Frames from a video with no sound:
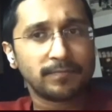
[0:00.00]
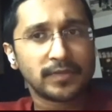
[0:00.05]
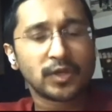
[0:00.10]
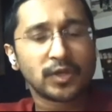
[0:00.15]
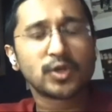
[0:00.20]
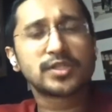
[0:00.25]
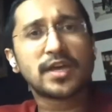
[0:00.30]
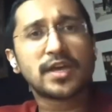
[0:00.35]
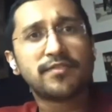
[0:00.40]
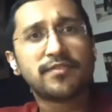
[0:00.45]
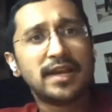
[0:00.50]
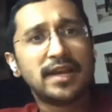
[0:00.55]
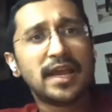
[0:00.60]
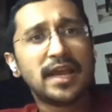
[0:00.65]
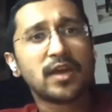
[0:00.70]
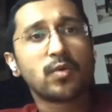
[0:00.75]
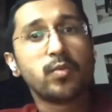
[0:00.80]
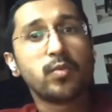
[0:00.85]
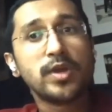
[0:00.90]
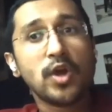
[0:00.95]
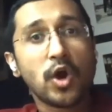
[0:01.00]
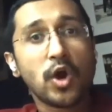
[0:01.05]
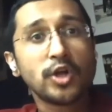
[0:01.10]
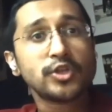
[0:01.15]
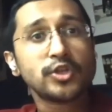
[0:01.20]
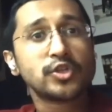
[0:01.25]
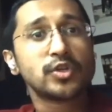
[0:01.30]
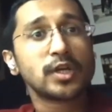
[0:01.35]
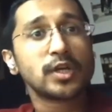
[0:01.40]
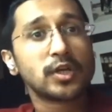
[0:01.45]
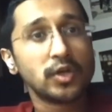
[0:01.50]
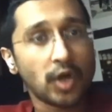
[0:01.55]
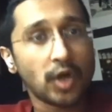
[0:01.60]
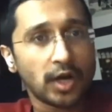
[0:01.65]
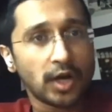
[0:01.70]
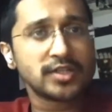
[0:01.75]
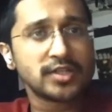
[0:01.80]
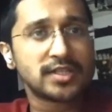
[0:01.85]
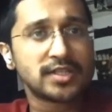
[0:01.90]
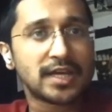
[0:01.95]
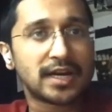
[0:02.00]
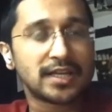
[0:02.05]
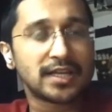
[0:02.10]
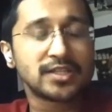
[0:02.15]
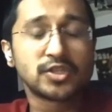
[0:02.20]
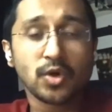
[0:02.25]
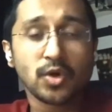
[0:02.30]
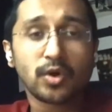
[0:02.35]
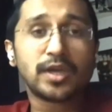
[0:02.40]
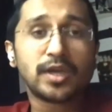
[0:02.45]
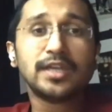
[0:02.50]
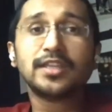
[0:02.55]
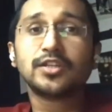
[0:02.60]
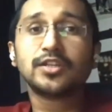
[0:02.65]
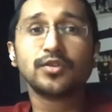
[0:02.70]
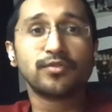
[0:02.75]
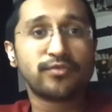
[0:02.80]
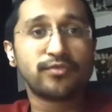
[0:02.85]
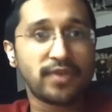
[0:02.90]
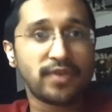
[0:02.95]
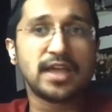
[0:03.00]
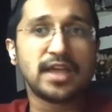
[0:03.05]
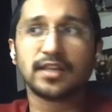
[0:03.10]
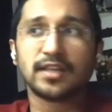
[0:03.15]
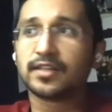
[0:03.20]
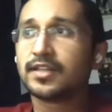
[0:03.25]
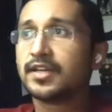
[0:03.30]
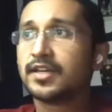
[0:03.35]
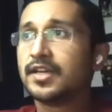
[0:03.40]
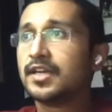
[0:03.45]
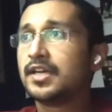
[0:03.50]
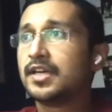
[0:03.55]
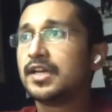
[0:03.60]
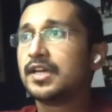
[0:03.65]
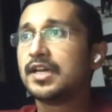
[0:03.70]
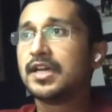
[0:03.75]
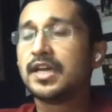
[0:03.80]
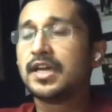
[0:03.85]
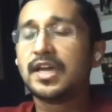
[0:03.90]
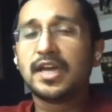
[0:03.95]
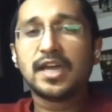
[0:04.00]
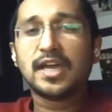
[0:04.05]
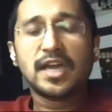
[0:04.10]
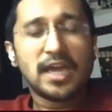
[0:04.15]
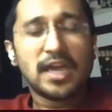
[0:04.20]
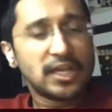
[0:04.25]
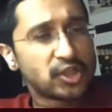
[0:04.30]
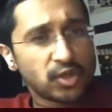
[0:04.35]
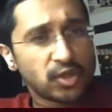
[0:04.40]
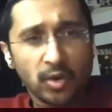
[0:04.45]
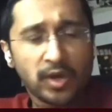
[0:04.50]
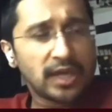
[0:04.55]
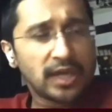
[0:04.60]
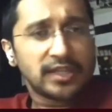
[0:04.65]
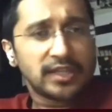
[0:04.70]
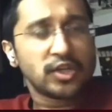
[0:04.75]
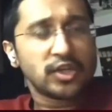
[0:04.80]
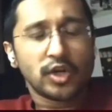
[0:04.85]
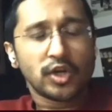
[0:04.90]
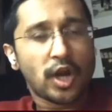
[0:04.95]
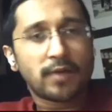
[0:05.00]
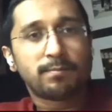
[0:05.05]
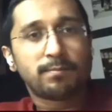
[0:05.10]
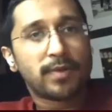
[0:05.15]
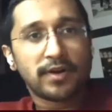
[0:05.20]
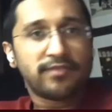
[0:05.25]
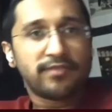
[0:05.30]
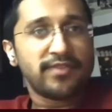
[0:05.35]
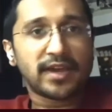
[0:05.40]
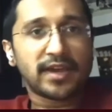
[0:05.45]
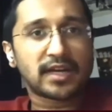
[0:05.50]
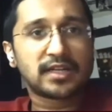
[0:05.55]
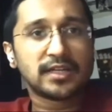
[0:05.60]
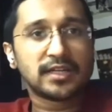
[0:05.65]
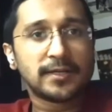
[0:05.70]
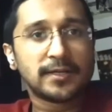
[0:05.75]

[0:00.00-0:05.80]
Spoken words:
Because I feel like we all should acknowledge that. It's okay that you fail. It's okay that you're not perfect.